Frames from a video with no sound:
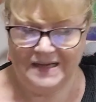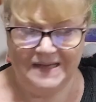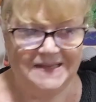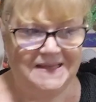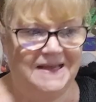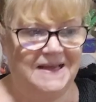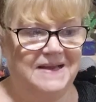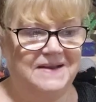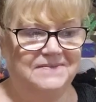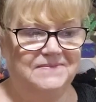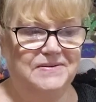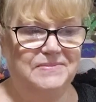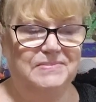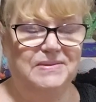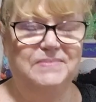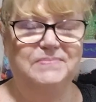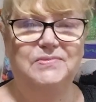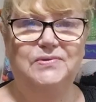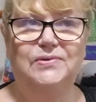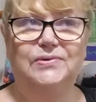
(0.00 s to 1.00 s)
I can't
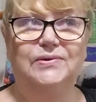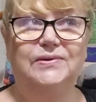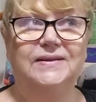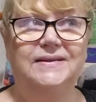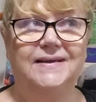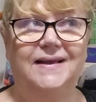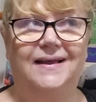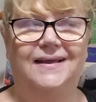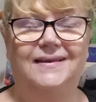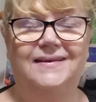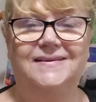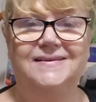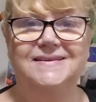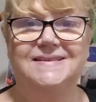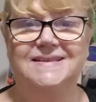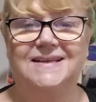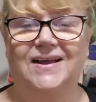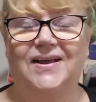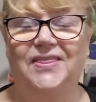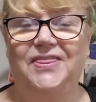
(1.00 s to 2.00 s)
remember all the
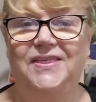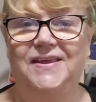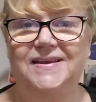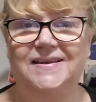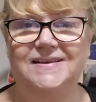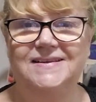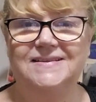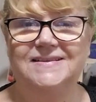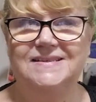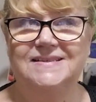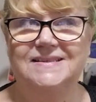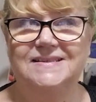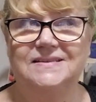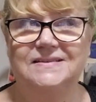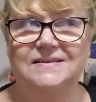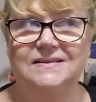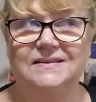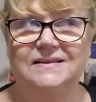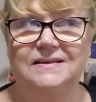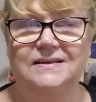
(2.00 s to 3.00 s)
colours. I think it's
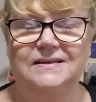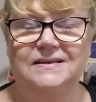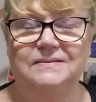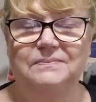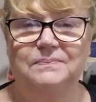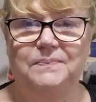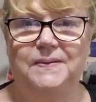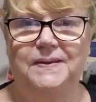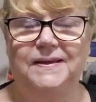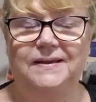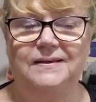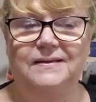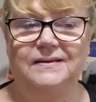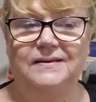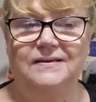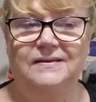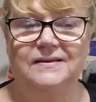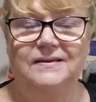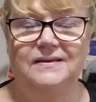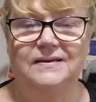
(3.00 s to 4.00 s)

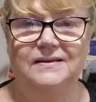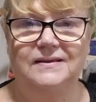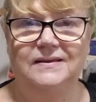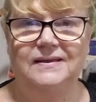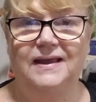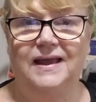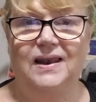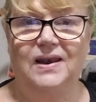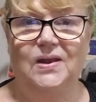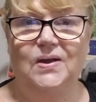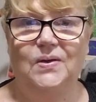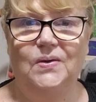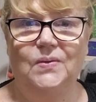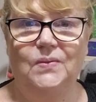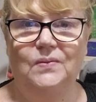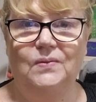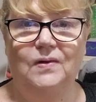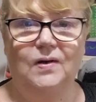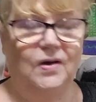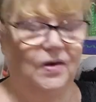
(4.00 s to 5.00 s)
pink,
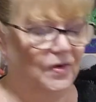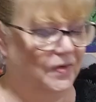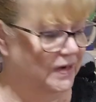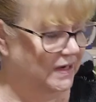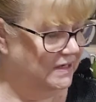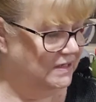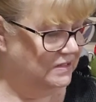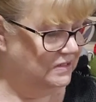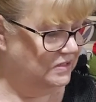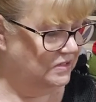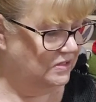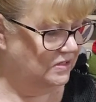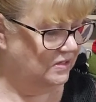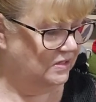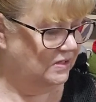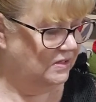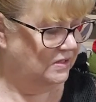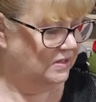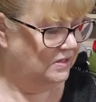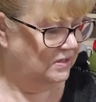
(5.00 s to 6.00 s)
yellow, orange,
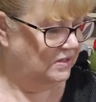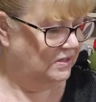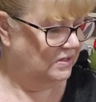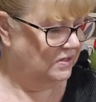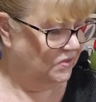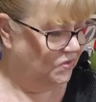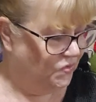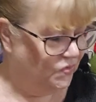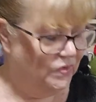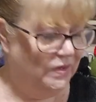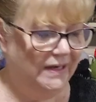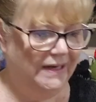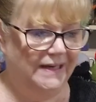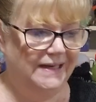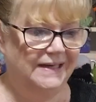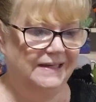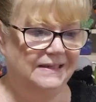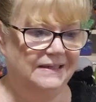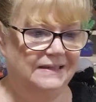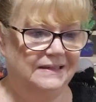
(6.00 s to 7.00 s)

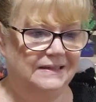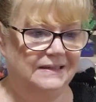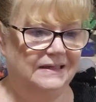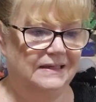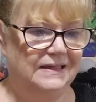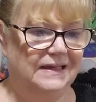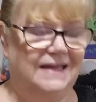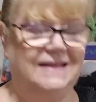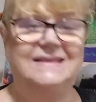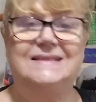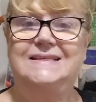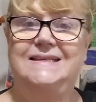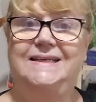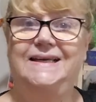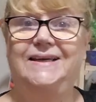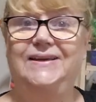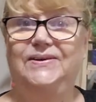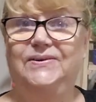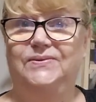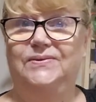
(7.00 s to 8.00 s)
green and
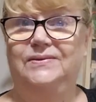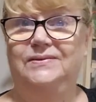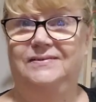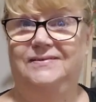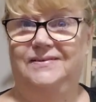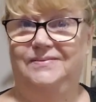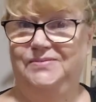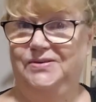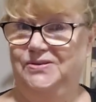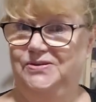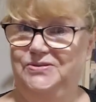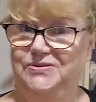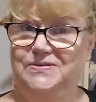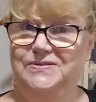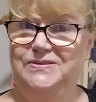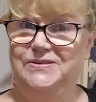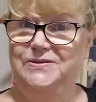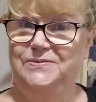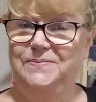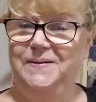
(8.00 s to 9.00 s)
teal. I'm not
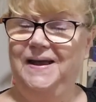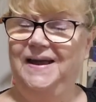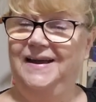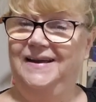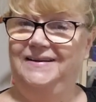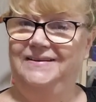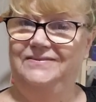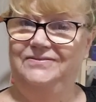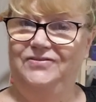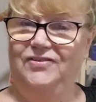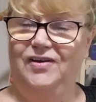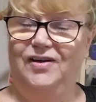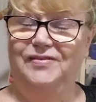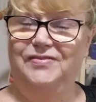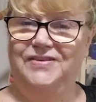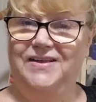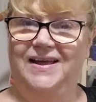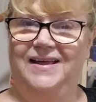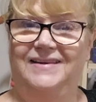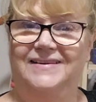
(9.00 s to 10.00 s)
doing too bad.
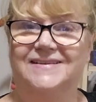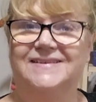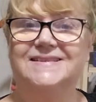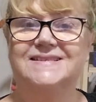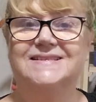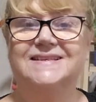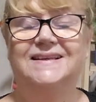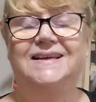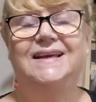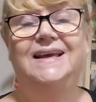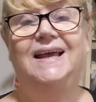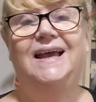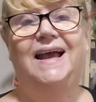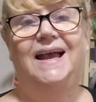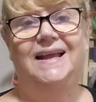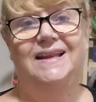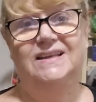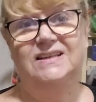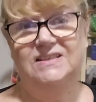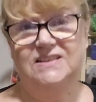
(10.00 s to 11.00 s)
Five colours
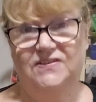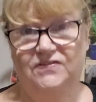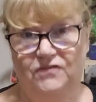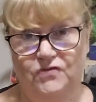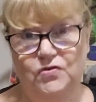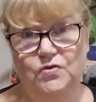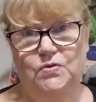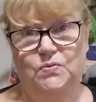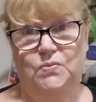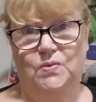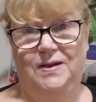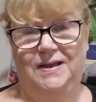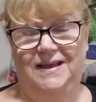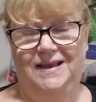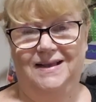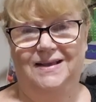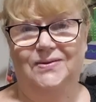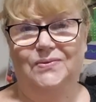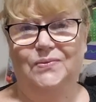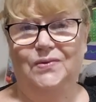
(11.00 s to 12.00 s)
and it's
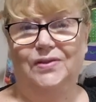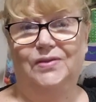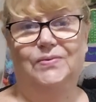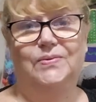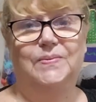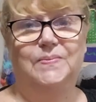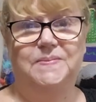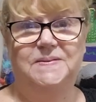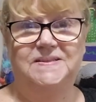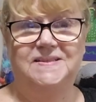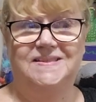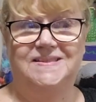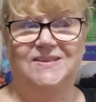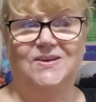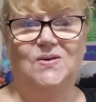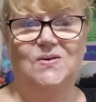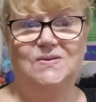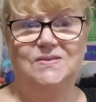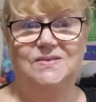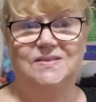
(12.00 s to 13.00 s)
footwear, whether it be
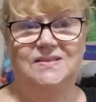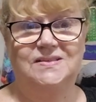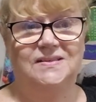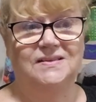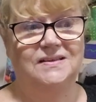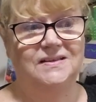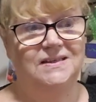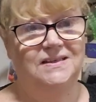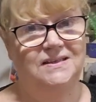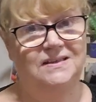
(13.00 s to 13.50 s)
socks,